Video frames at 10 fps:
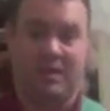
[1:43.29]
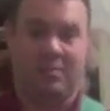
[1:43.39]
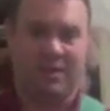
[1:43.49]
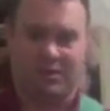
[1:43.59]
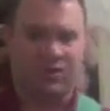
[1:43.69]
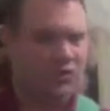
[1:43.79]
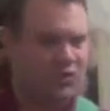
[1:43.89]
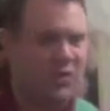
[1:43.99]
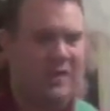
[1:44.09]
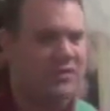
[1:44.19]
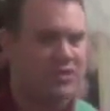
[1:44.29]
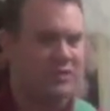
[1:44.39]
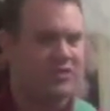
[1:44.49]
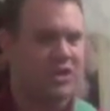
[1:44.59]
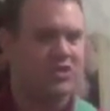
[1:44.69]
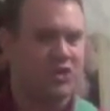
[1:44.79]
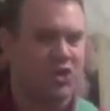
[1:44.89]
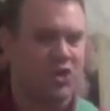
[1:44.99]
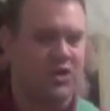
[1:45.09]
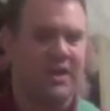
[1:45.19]
Because no sooner had the shift change
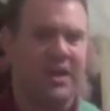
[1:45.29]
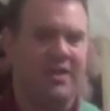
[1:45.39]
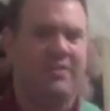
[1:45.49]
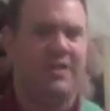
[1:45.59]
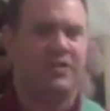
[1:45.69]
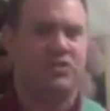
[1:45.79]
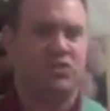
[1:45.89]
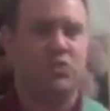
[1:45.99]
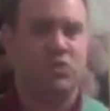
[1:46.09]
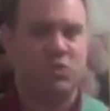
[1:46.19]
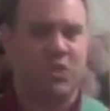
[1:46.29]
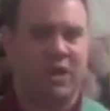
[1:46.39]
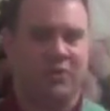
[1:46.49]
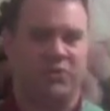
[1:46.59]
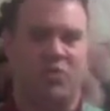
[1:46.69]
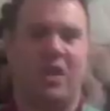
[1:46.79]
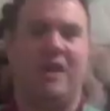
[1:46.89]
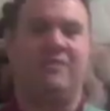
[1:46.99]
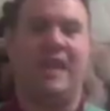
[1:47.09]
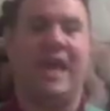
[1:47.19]
occurred than 2 new doctors arrived,